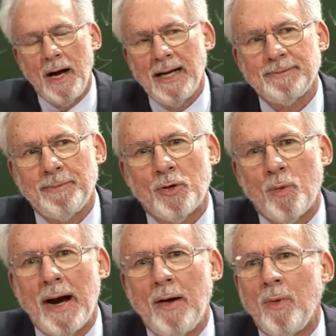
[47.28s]
hospital
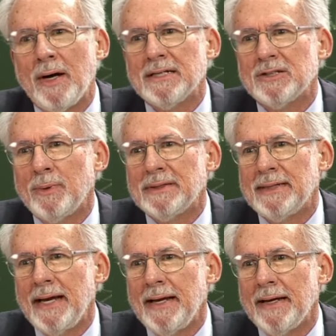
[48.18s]
where I was
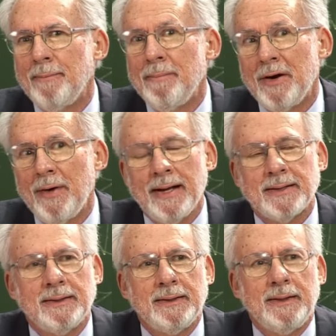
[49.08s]
a
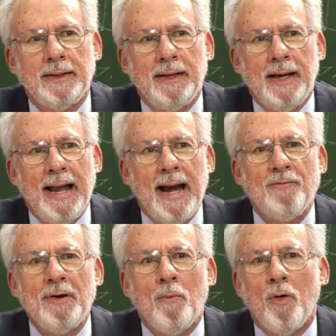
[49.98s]
minaret. And
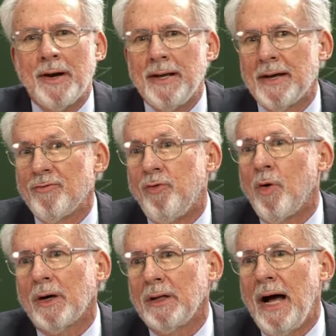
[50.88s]
every morning at
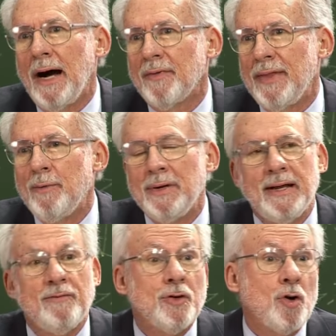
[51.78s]
4 o'clock, they would
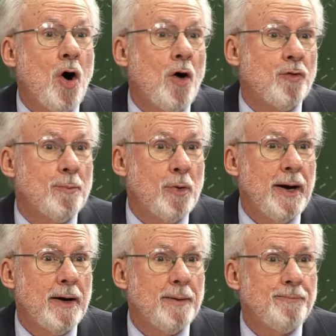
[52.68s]
give the call for
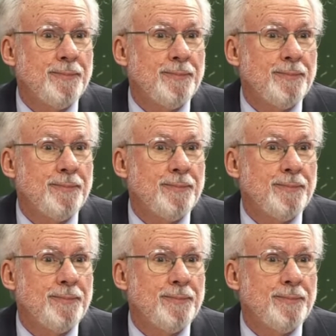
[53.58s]
prayer.